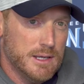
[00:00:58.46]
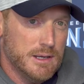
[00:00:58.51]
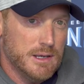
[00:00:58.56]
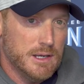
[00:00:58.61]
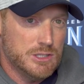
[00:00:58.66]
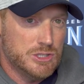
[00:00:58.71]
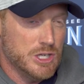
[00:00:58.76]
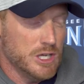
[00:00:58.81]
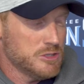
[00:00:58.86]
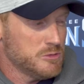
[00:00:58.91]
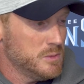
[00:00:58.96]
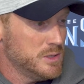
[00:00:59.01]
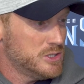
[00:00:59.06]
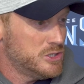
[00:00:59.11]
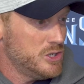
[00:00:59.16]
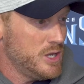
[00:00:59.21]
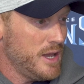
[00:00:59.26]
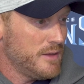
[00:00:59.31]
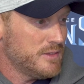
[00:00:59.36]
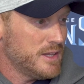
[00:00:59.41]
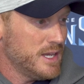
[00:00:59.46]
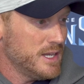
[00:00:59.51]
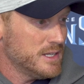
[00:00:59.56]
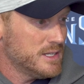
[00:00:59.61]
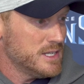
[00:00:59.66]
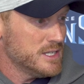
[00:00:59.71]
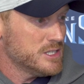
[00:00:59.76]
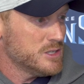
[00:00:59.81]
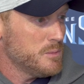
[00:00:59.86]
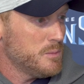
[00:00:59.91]
adjustments you have to
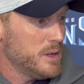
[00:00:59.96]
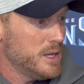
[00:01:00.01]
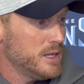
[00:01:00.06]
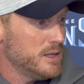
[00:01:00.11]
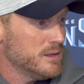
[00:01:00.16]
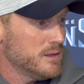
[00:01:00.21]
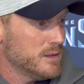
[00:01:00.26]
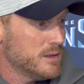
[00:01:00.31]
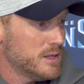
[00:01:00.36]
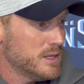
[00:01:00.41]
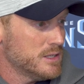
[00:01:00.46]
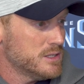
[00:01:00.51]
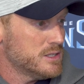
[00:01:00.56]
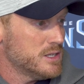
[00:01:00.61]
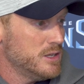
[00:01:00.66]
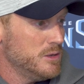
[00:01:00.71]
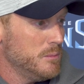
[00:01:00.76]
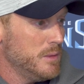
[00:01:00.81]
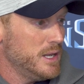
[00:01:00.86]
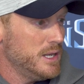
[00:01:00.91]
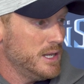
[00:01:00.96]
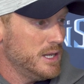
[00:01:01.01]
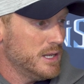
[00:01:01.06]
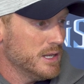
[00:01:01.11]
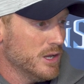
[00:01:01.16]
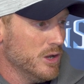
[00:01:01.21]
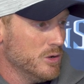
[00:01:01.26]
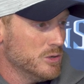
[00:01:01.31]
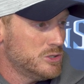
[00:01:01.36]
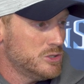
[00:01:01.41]
anticipate and things that you may need to
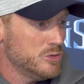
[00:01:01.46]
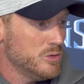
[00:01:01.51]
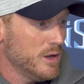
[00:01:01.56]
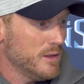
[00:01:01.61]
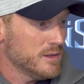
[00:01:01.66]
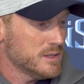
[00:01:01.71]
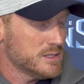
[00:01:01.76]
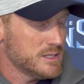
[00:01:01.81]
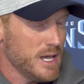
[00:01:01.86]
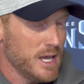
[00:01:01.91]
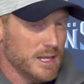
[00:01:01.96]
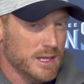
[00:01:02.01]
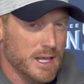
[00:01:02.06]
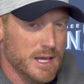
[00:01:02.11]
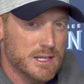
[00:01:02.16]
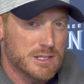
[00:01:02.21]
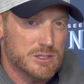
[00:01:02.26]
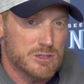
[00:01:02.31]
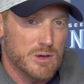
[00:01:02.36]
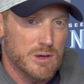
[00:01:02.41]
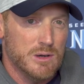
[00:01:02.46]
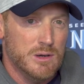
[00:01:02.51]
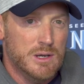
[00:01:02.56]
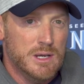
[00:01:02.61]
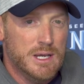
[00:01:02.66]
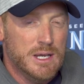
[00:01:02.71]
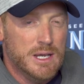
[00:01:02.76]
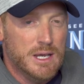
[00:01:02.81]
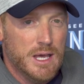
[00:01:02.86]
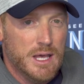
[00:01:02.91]
go to on the sideline. So
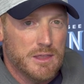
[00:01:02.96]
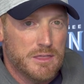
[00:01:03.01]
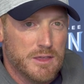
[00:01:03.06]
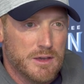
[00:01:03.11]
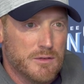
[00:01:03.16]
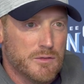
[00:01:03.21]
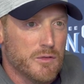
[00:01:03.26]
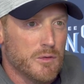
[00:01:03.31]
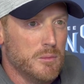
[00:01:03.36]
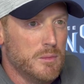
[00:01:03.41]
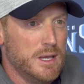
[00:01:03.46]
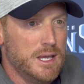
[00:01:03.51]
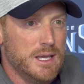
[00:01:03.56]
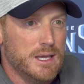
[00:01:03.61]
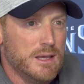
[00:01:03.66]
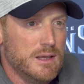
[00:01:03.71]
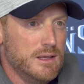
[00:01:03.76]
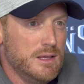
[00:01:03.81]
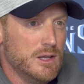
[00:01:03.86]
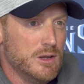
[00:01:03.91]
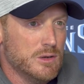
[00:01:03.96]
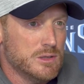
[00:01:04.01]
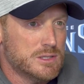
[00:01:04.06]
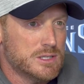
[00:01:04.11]
I think for me, you know,